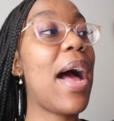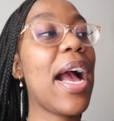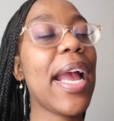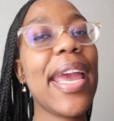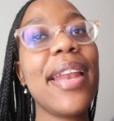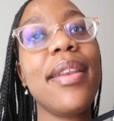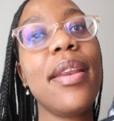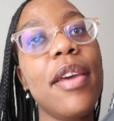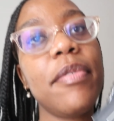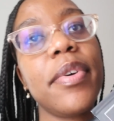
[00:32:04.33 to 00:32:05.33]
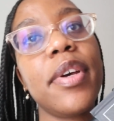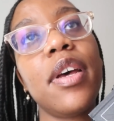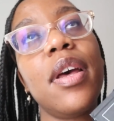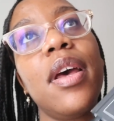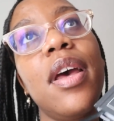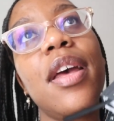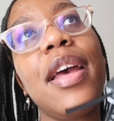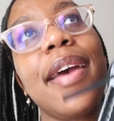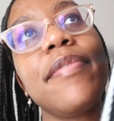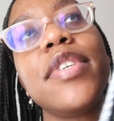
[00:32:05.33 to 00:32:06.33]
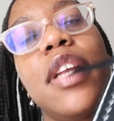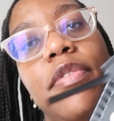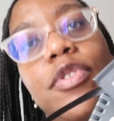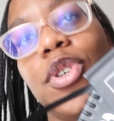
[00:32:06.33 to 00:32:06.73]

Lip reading: I can never have enough